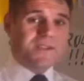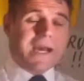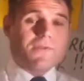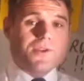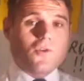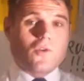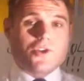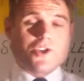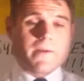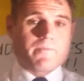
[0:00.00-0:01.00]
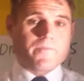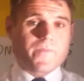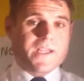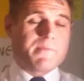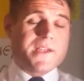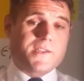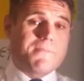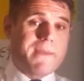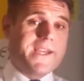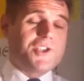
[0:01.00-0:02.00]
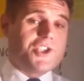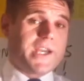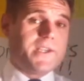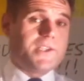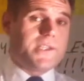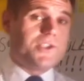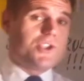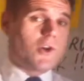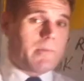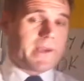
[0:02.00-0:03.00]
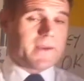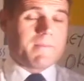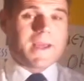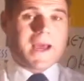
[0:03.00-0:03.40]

of South Yorkshire, there's been some major changes in shopping.